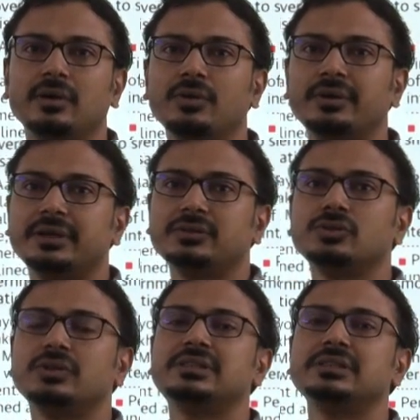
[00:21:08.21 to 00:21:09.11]
Okay,
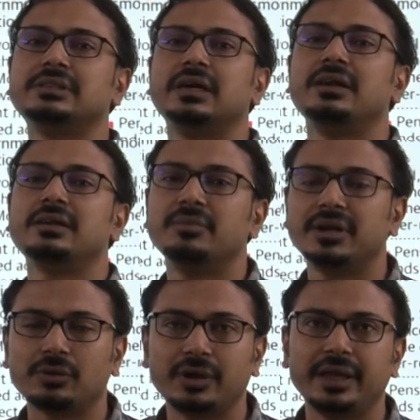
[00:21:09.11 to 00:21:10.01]
so this is the
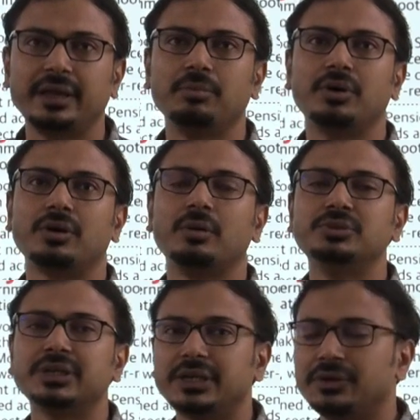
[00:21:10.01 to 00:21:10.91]
ultimate aim or
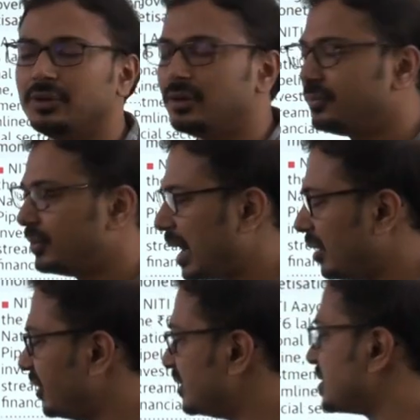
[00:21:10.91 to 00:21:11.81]
objective of
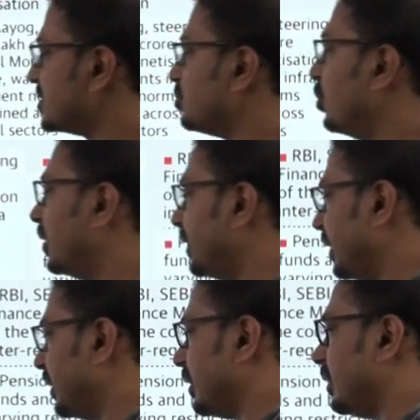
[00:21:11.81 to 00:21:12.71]
having such body
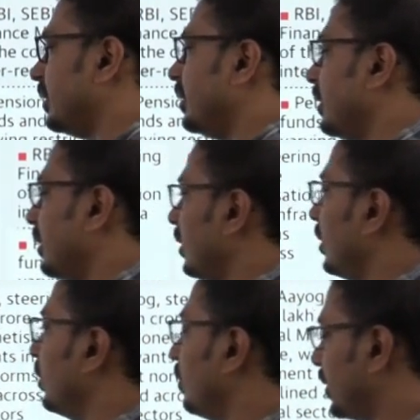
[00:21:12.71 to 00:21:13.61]
here.
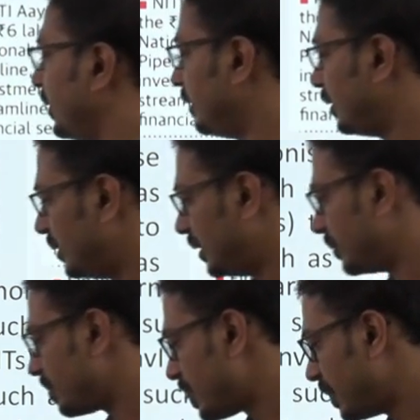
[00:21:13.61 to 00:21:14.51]
Okay, now
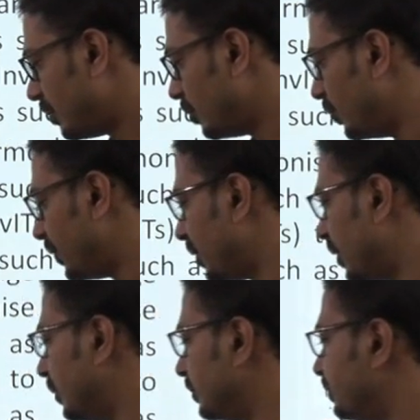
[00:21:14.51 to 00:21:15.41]
moving
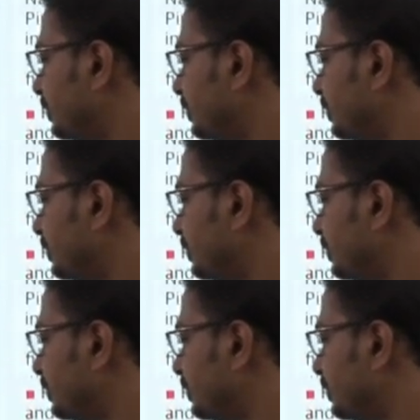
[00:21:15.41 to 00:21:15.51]
on.